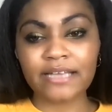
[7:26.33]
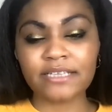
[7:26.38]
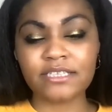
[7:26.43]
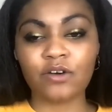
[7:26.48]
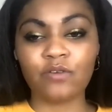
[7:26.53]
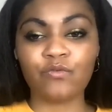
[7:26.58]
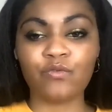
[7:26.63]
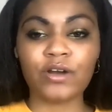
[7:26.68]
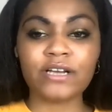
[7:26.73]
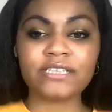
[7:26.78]
And
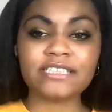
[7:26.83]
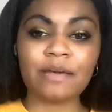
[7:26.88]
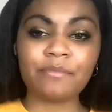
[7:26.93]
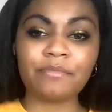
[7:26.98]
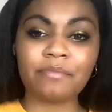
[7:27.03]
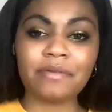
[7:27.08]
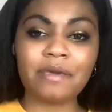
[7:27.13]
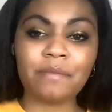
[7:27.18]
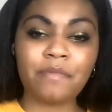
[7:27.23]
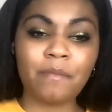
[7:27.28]
so, for
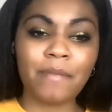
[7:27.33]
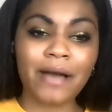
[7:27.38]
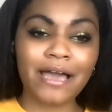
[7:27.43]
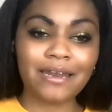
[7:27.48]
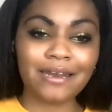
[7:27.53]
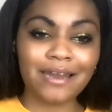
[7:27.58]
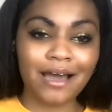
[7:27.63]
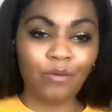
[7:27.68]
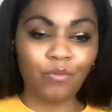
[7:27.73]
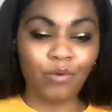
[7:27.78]
example, people
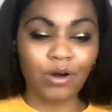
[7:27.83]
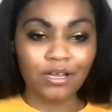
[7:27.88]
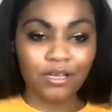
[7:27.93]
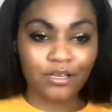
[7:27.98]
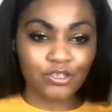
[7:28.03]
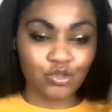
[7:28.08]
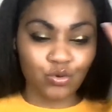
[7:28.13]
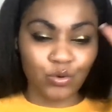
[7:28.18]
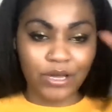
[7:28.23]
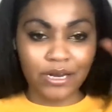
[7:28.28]
might not want
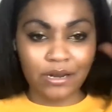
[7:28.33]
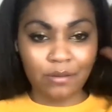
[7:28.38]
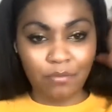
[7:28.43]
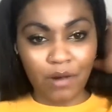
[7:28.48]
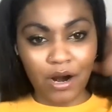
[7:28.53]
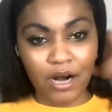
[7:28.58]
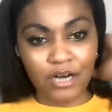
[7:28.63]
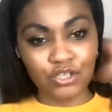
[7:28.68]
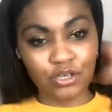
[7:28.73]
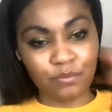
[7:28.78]
to join a
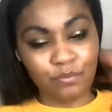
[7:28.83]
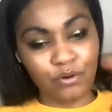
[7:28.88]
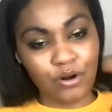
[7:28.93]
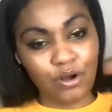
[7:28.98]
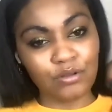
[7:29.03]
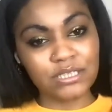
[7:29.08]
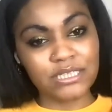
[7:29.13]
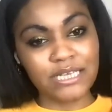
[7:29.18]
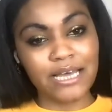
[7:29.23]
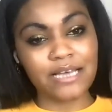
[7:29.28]
march or
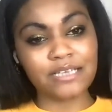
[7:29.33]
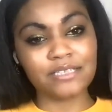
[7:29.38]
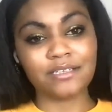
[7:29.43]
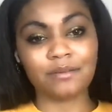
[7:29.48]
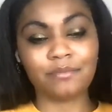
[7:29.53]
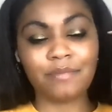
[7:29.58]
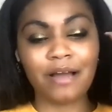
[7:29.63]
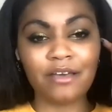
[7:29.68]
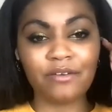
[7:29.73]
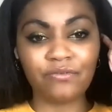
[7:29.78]
protest,
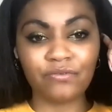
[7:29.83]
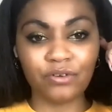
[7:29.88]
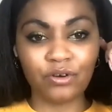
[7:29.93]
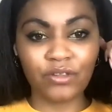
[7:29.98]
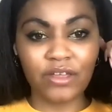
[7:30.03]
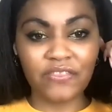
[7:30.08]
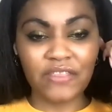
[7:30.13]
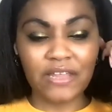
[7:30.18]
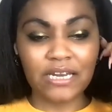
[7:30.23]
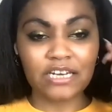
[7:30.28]
or might feel
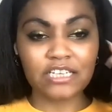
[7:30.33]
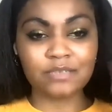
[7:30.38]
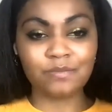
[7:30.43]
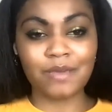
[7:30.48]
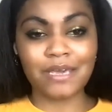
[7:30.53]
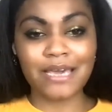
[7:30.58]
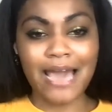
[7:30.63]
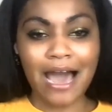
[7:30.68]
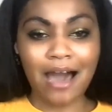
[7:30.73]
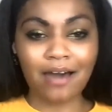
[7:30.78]
that they need to
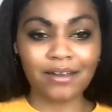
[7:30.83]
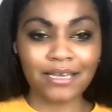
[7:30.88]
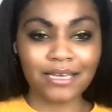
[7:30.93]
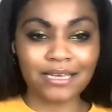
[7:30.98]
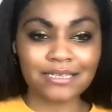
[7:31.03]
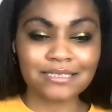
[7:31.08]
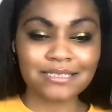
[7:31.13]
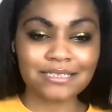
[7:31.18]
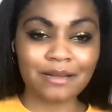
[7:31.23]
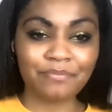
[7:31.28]
speak out
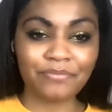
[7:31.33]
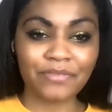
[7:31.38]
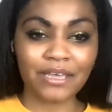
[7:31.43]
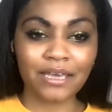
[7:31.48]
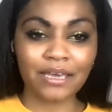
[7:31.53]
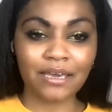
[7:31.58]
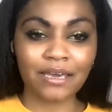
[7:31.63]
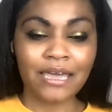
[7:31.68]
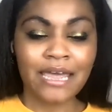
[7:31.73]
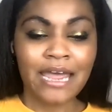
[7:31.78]
against
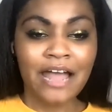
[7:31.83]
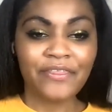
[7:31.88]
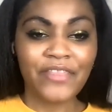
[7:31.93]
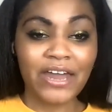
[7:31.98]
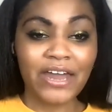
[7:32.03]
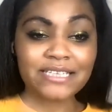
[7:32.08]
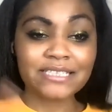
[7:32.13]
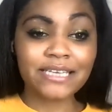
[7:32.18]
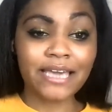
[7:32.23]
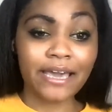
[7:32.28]
something
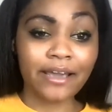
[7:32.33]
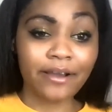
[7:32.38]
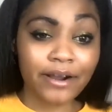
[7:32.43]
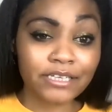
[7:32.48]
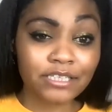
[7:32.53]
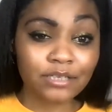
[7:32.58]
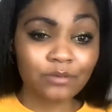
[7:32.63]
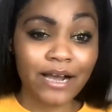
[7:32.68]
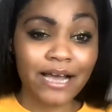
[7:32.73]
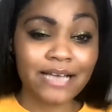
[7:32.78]
that is
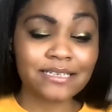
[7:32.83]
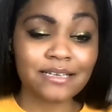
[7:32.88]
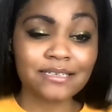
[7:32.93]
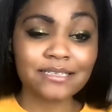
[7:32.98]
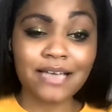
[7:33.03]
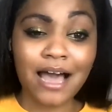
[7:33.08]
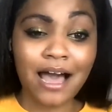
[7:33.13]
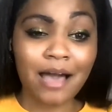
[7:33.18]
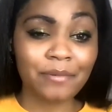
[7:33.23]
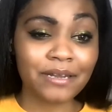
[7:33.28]
characterized as
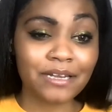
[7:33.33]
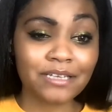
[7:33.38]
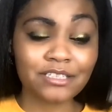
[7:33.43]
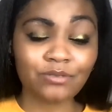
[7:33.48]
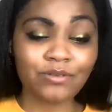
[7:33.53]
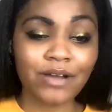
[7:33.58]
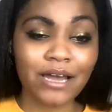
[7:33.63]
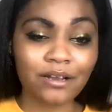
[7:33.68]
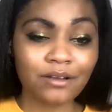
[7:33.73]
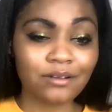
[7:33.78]
communist
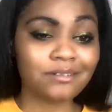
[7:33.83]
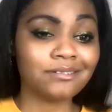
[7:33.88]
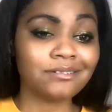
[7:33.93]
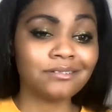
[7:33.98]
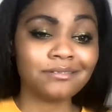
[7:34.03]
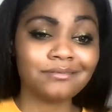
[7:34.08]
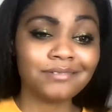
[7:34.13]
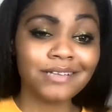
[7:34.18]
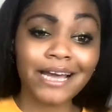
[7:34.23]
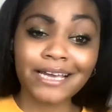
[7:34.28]
or
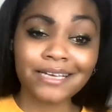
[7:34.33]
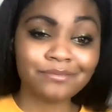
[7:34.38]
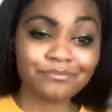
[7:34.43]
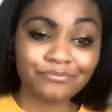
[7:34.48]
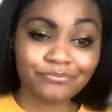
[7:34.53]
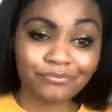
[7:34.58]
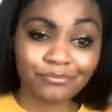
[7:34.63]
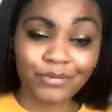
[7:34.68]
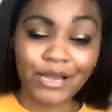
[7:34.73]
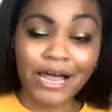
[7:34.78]
radical, like
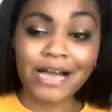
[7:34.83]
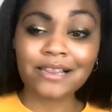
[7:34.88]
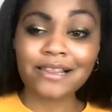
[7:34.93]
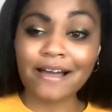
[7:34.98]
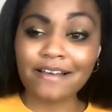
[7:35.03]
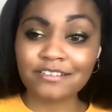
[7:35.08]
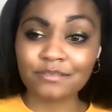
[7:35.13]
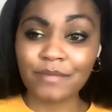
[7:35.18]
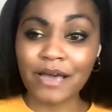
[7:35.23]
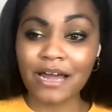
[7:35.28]
Black
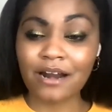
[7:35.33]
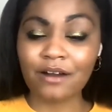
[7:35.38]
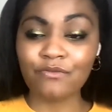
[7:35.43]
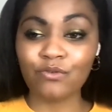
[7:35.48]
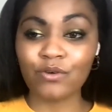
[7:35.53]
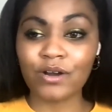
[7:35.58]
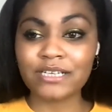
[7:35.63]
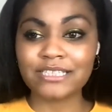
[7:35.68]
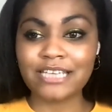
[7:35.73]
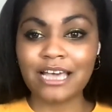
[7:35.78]
Lives Matter,
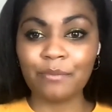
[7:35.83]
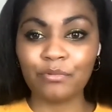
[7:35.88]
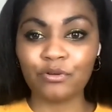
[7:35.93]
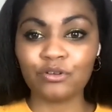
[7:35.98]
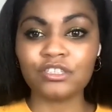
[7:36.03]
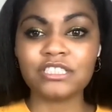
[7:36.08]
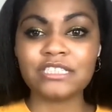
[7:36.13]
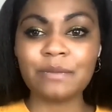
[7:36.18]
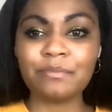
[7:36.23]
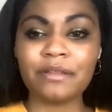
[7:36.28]
for
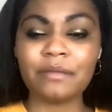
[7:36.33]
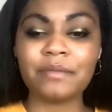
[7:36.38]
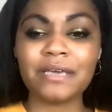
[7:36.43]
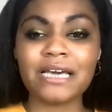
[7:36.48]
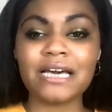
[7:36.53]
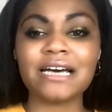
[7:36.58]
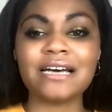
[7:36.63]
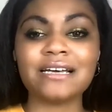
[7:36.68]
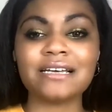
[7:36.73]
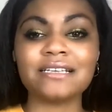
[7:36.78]
example, simply
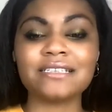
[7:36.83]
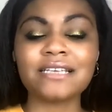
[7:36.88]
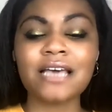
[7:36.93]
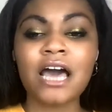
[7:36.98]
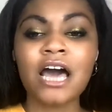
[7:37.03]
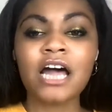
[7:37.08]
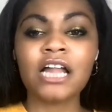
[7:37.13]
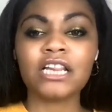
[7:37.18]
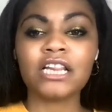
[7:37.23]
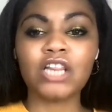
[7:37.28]
because
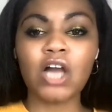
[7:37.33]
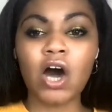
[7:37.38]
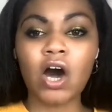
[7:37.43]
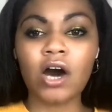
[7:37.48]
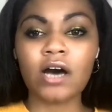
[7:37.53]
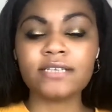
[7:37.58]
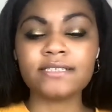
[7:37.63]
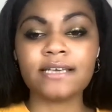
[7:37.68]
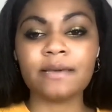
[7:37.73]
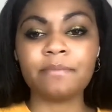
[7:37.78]

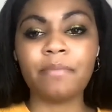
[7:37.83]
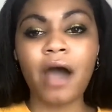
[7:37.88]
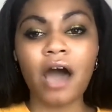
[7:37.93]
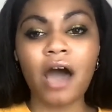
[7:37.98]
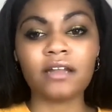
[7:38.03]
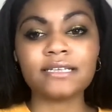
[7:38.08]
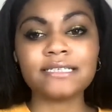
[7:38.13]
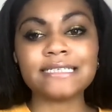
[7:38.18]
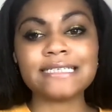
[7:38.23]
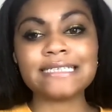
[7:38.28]
laws and
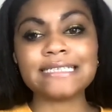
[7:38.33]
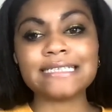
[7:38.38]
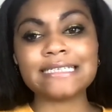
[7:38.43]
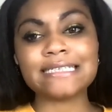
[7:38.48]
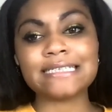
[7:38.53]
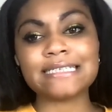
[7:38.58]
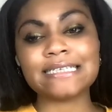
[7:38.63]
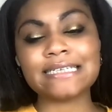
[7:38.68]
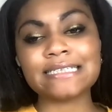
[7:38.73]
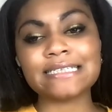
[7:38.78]
policies
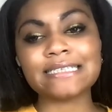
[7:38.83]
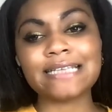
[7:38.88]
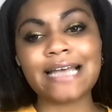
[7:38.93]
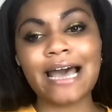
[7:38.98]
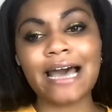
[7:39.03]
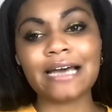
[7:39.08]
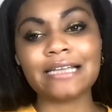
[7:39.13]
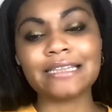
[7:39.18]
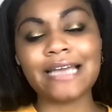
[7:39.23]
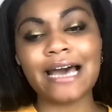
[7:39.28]
exist
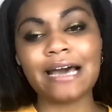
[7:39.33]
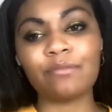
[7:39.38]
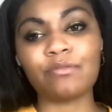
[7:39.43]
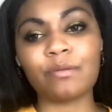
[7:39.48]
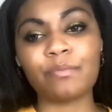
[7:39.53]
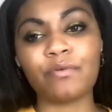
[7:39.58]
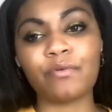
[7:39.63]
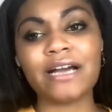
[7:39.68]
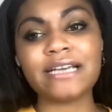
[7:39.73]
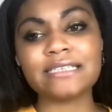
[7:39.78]
that
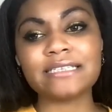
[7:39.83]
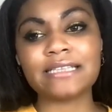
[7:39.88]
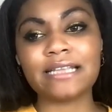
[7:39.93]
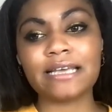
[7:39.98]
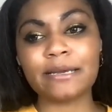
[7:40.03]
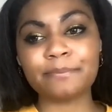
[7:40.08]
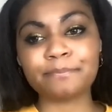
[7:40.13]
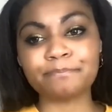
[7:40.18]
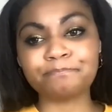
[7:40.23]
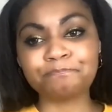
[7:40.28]
repress
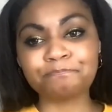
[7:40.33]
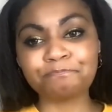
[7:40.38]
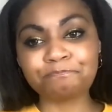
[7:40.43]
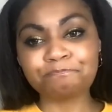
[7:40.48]
them.